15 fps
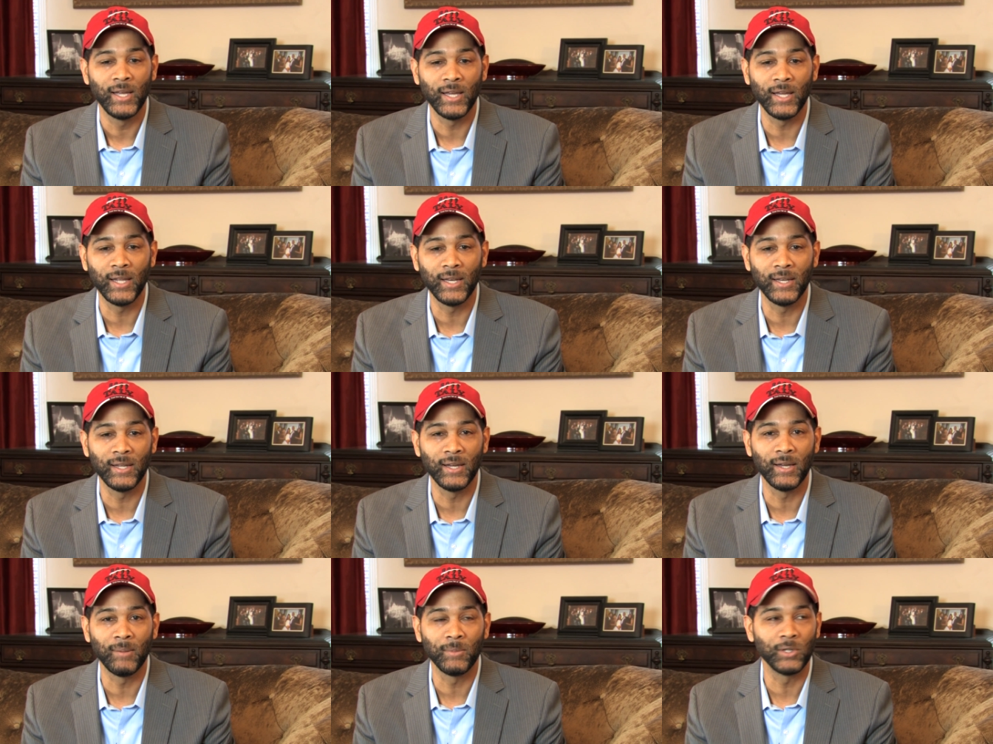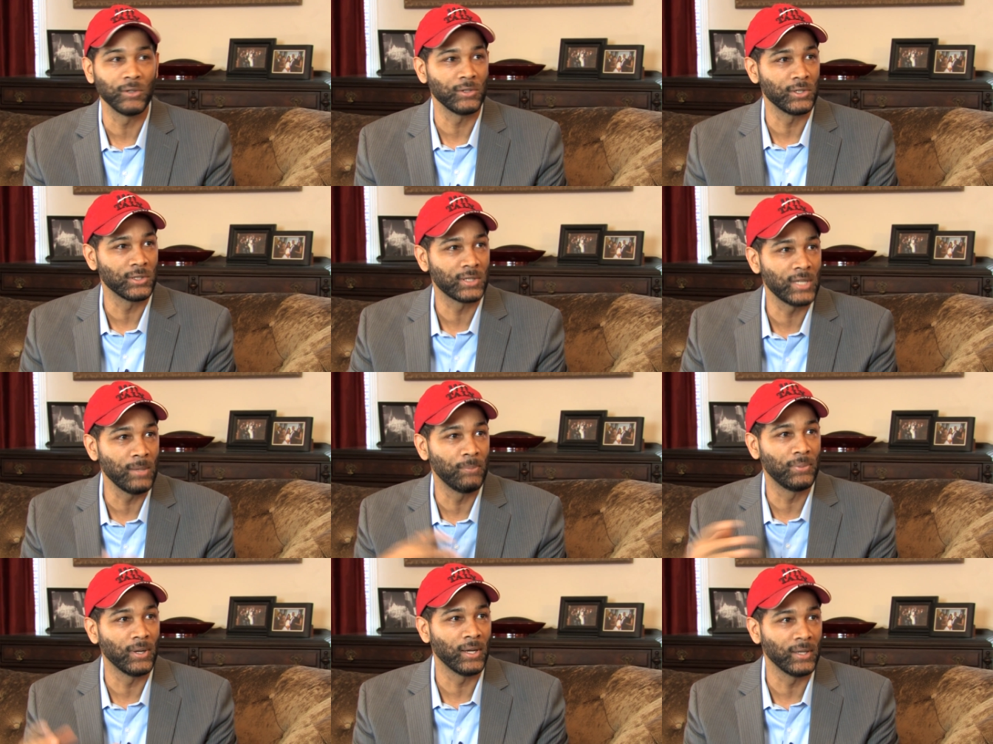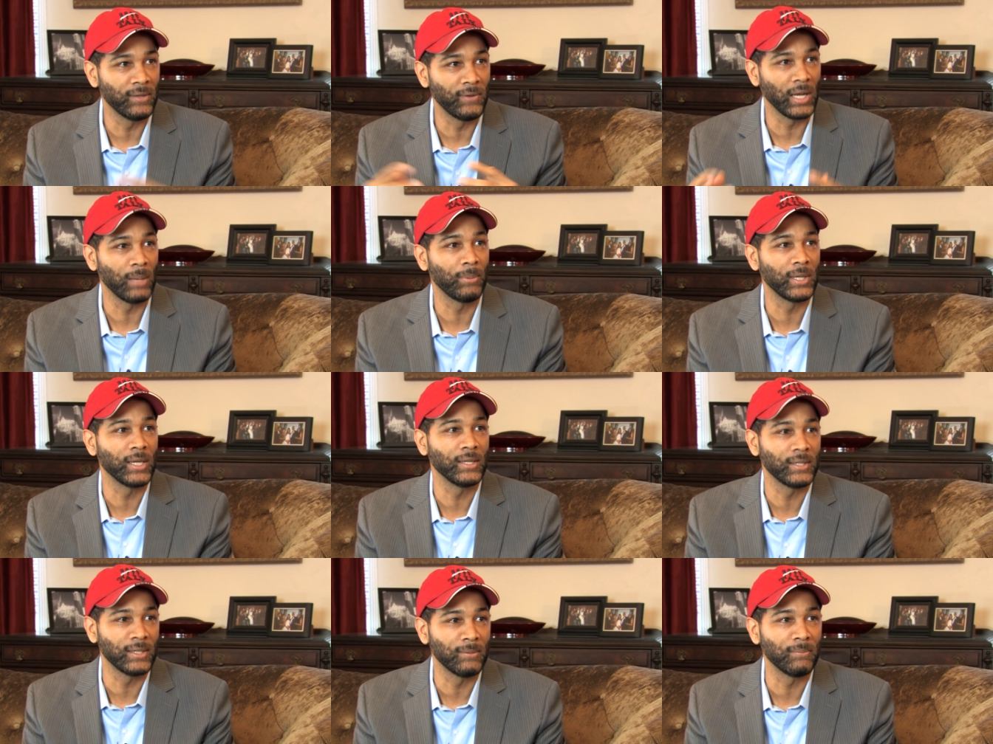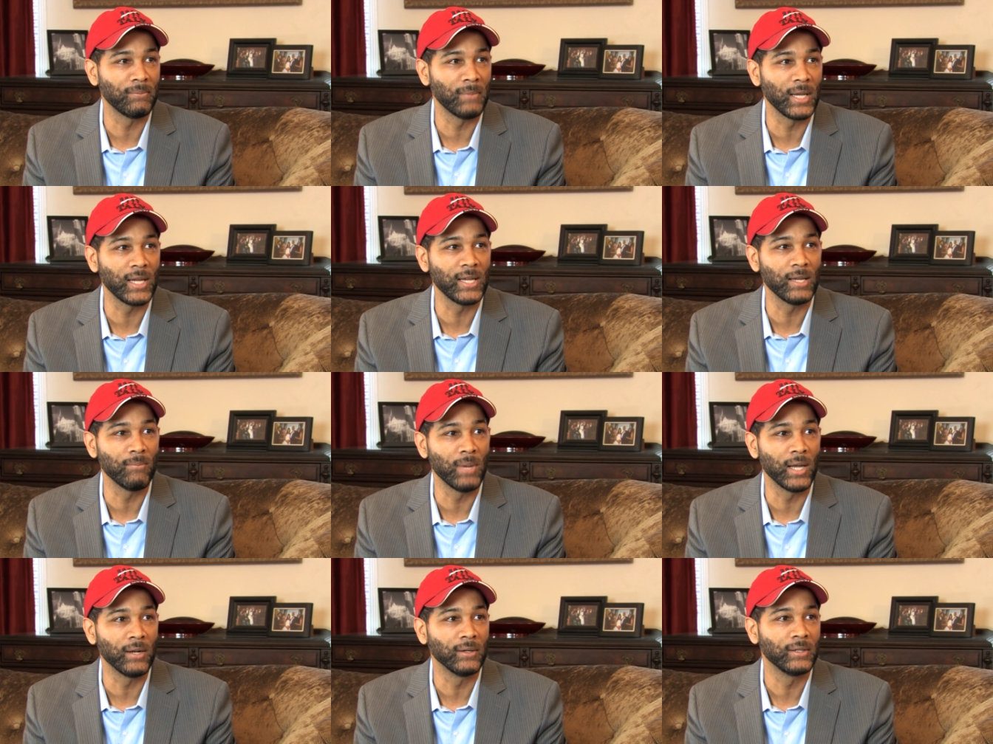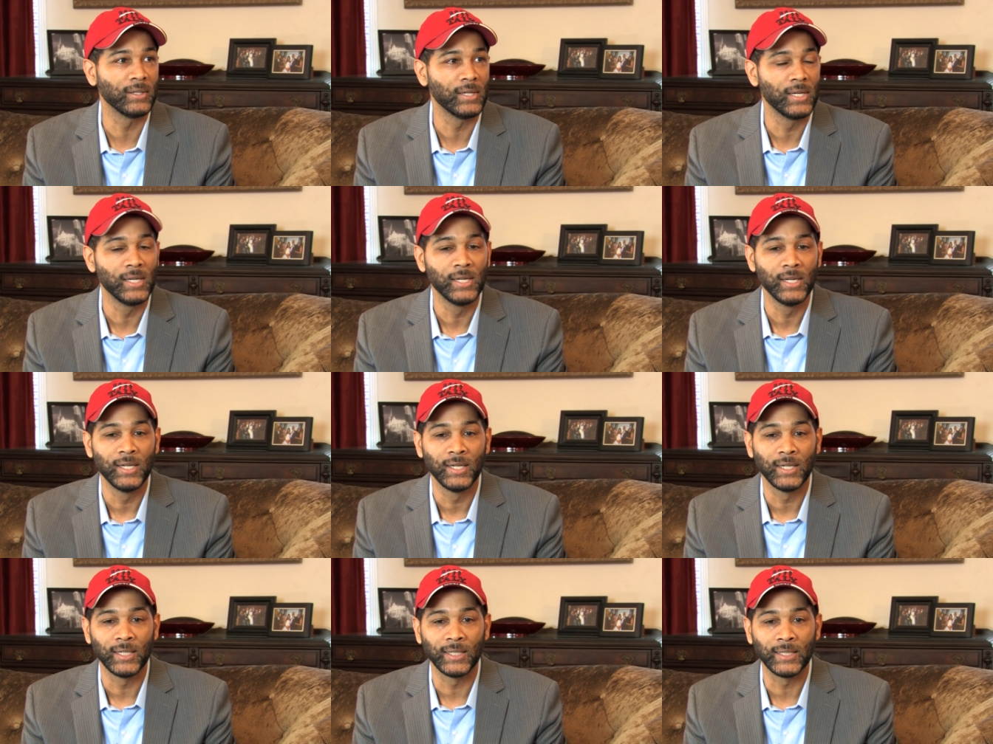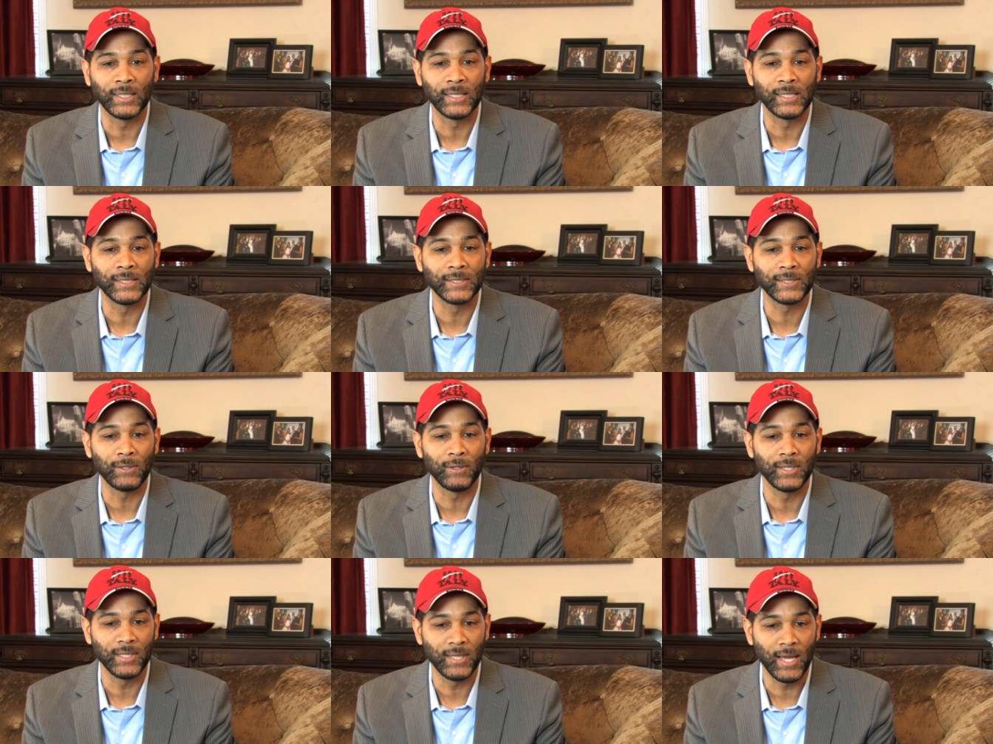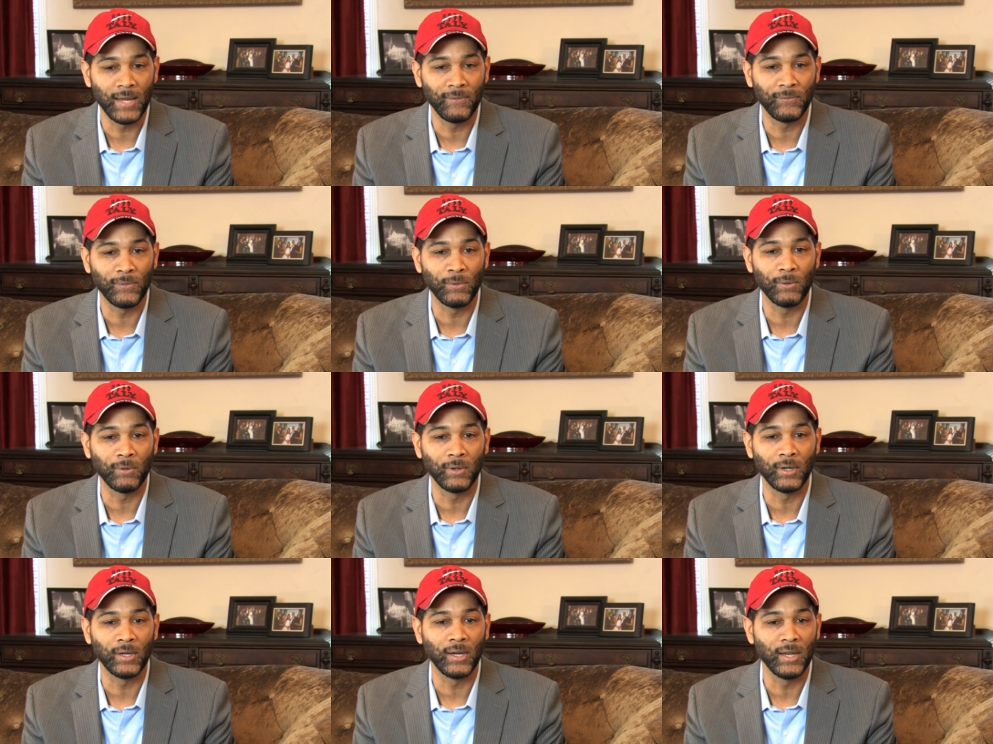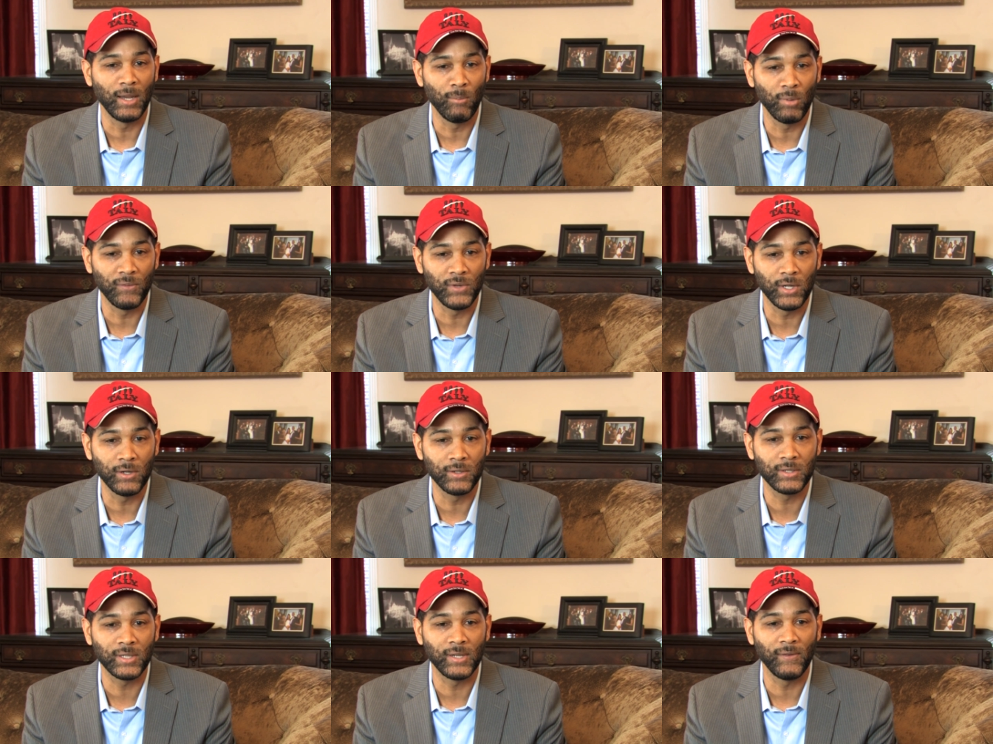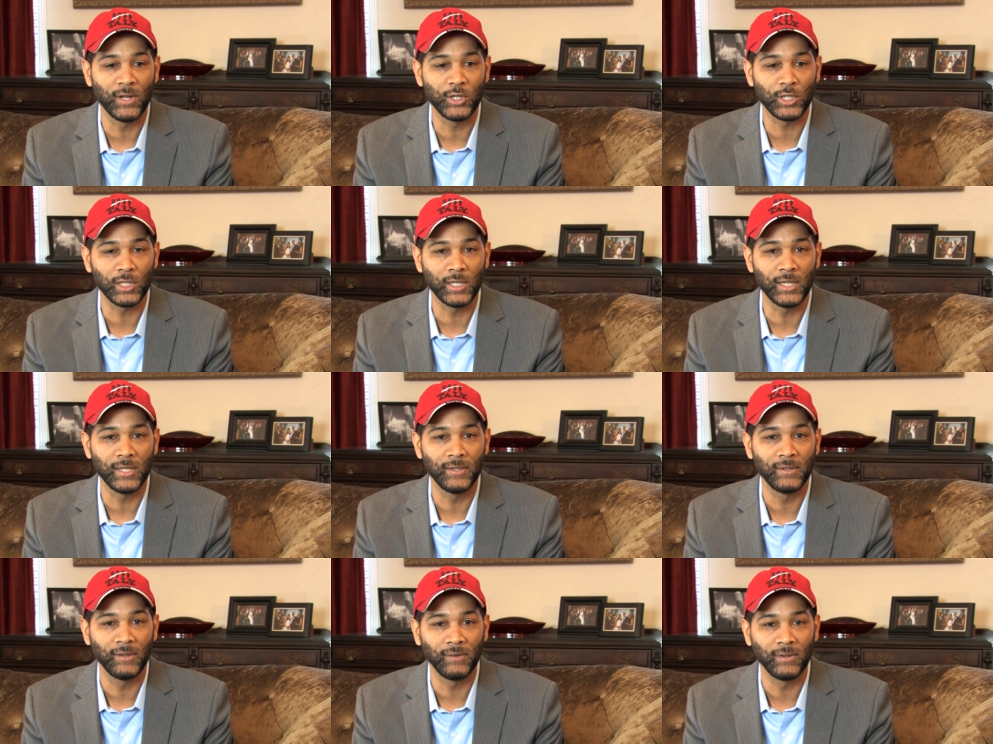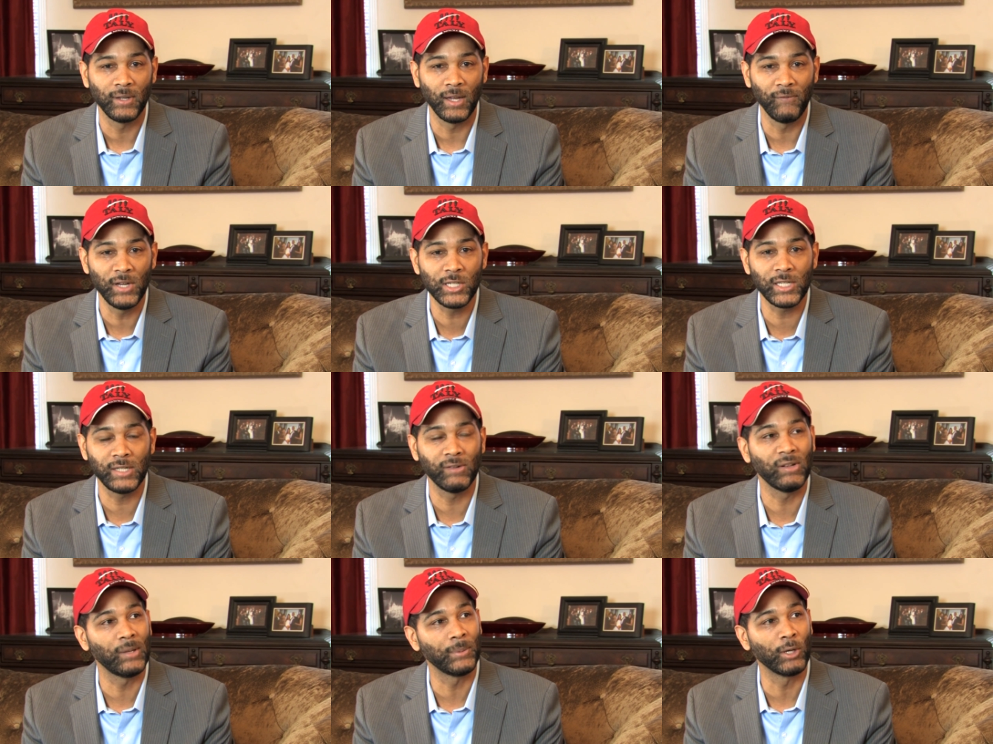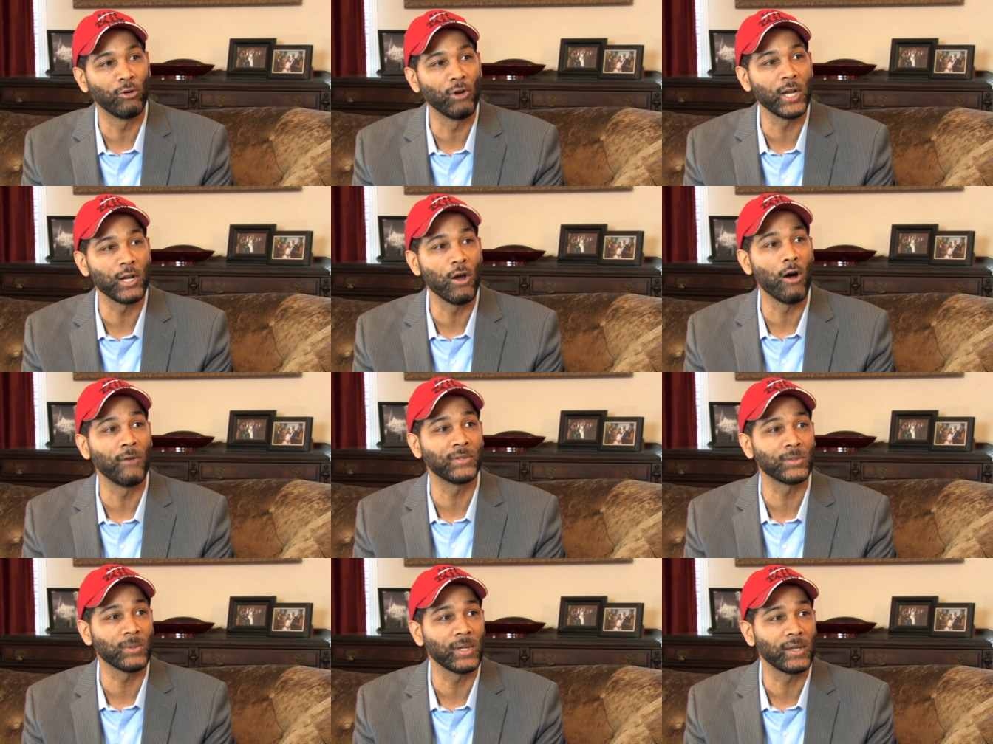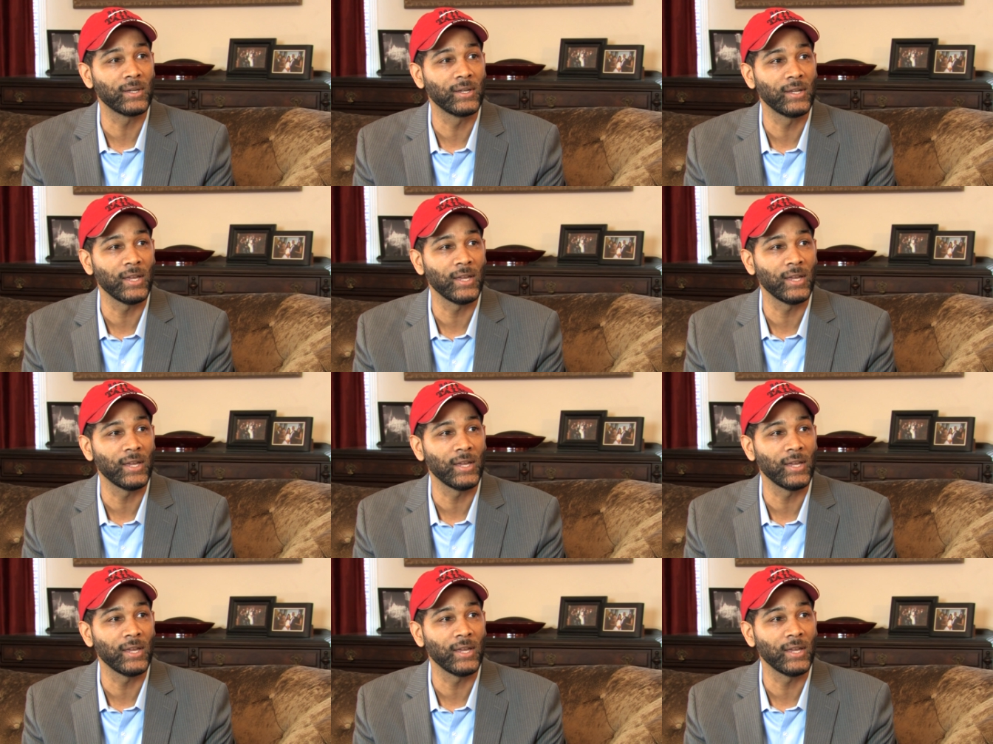And um, you know, you just keep uh, developing it and making it better. so I did that for a number of years, and eventually, I eventually developed a great golf swing.